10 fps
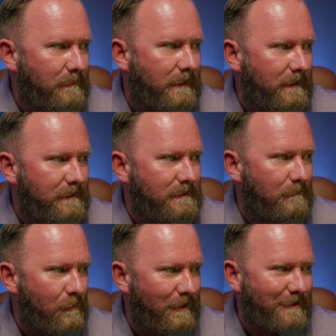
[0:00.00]

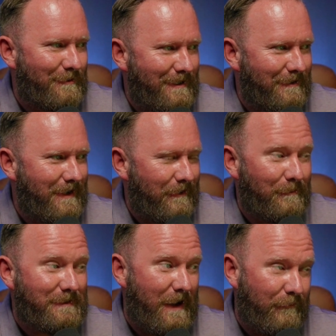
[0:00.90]
Because mortgage rates are down
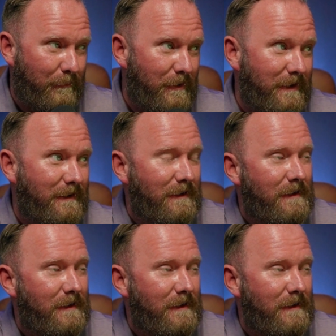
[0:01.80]
almost half a point.